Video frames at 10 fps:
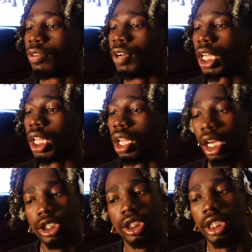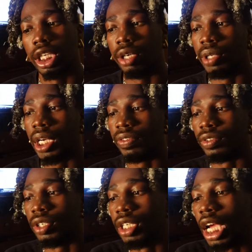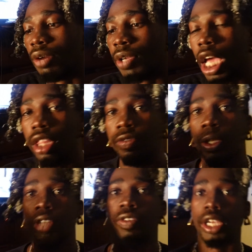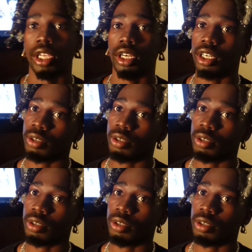the fucking lunch thing or whatever, and now we got the fucking,